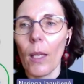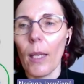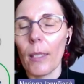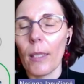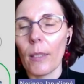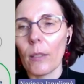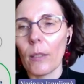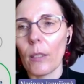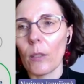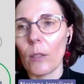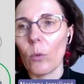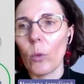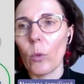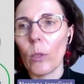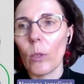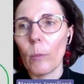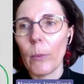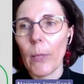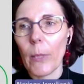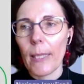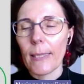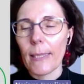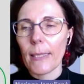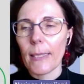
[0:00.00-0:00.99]
And it will
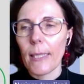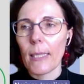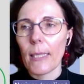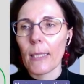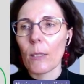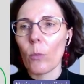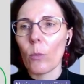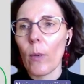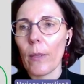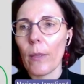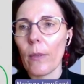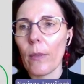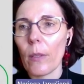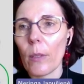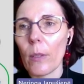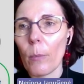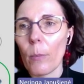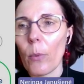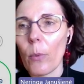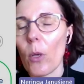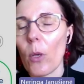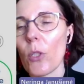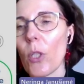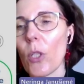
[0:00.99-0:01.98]
be assessed whether
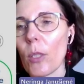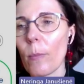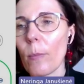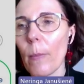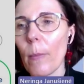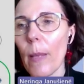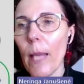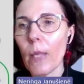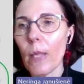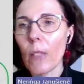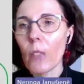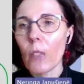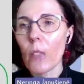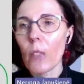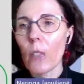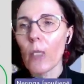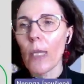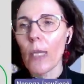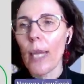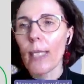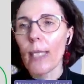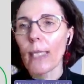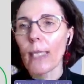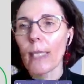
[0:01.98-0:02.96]
the project manager
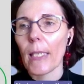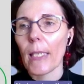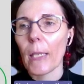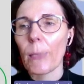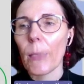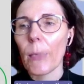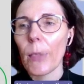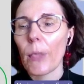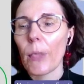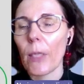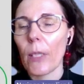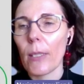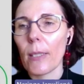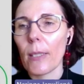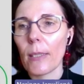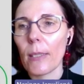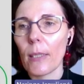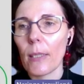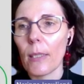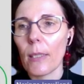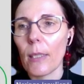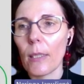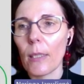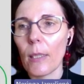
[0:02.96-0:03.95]
has
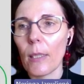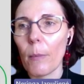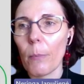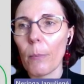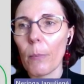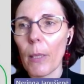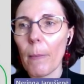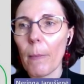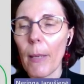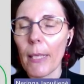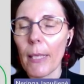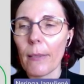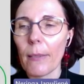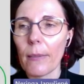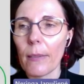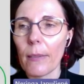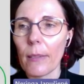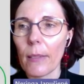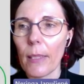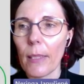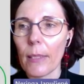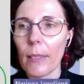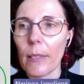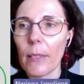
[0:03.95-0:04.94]
experience in
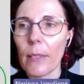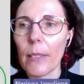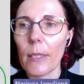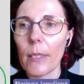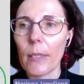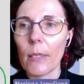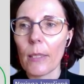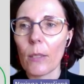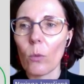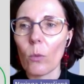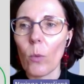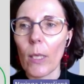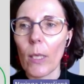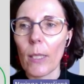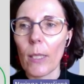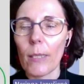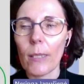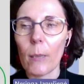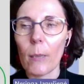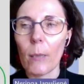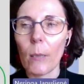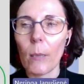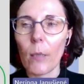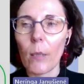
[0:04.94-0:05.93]
implementing at least one
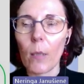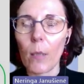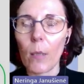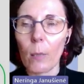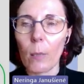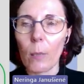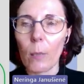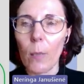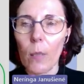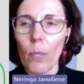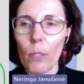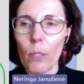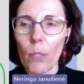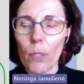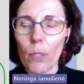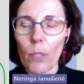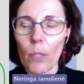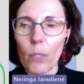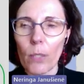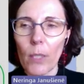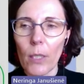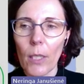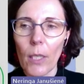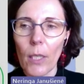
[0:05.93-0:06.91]
similar
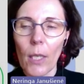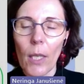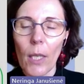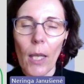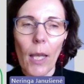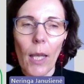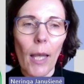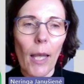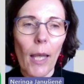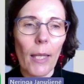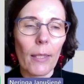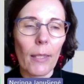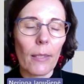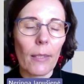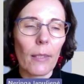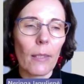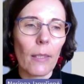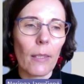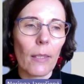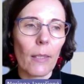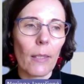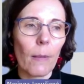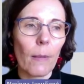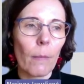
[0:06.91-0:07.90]
project.
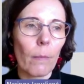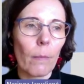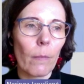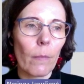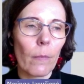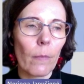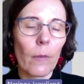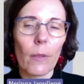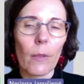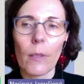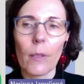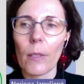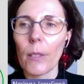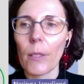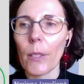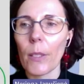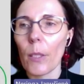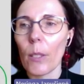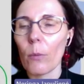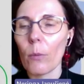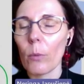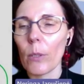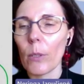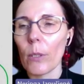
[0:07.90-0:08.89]
And
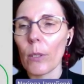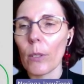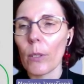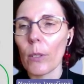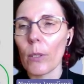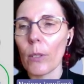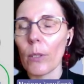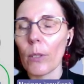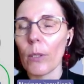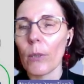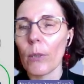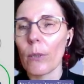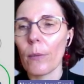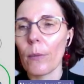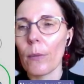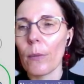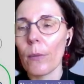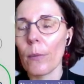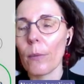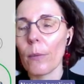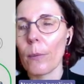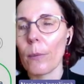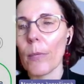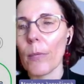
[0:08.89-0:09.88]
here we
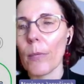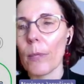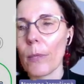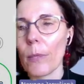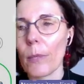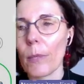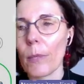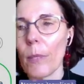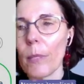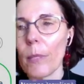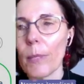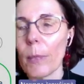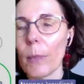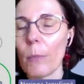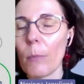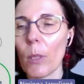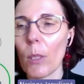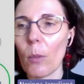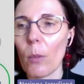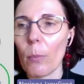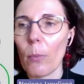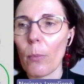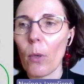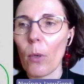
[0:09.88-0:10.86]
mean a
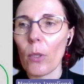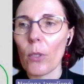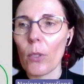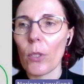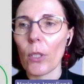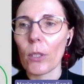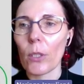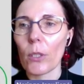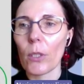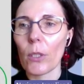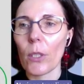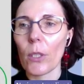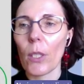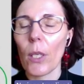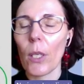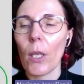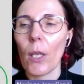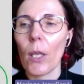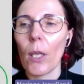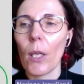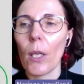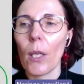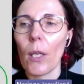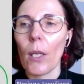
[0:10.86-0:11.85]
similar project,
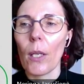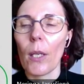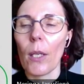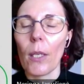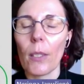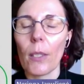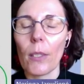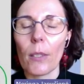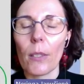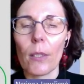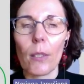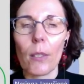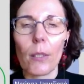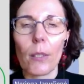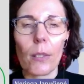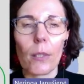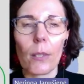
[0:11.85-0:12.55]
and